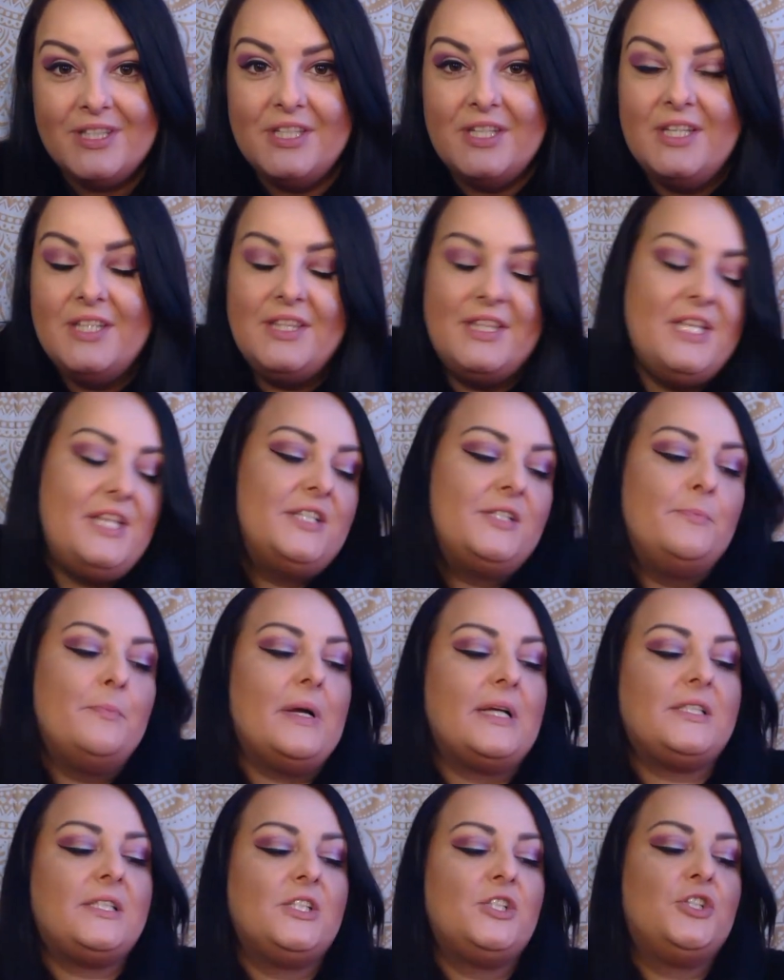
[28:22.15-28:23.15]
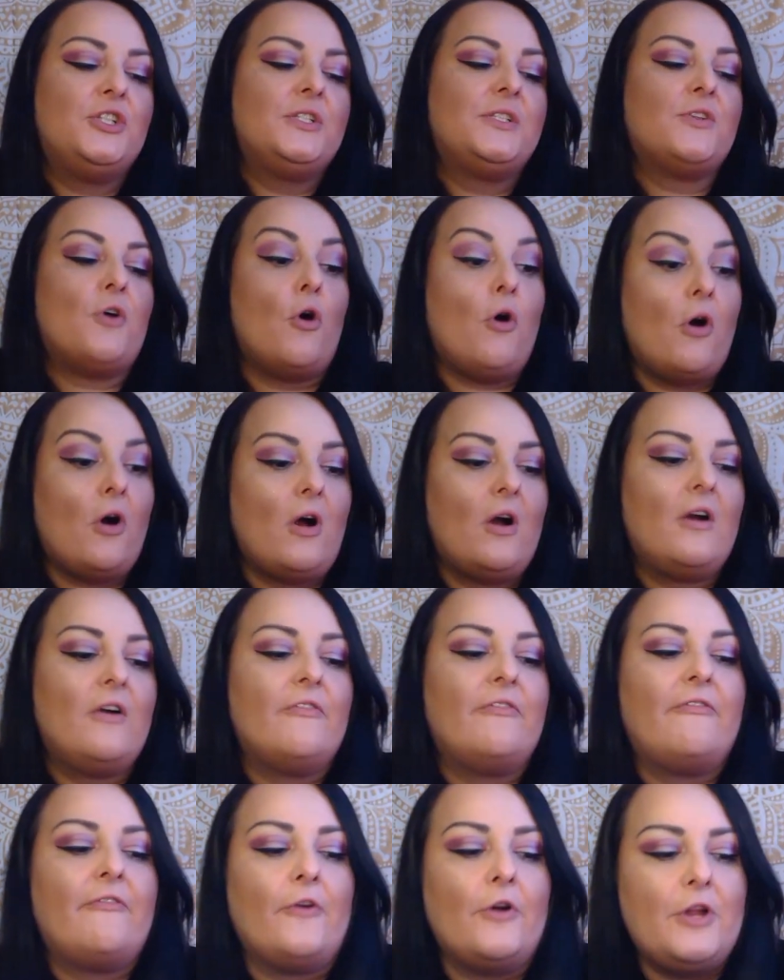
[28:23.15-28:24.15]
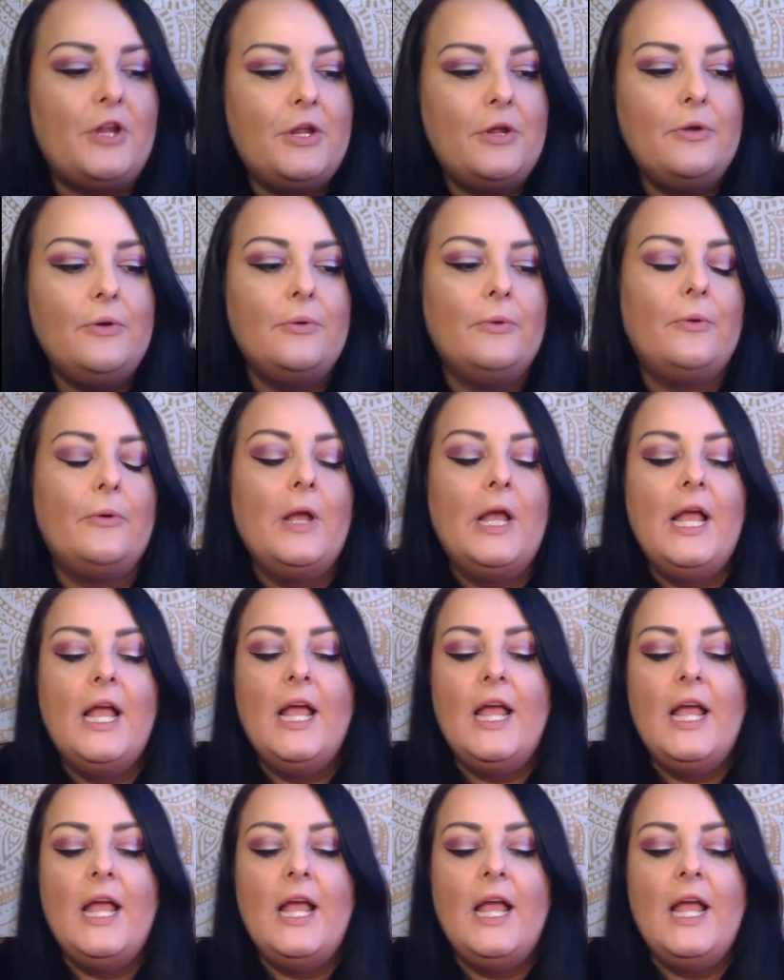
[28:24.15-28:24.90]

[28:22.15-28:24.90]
The, these messages are for you.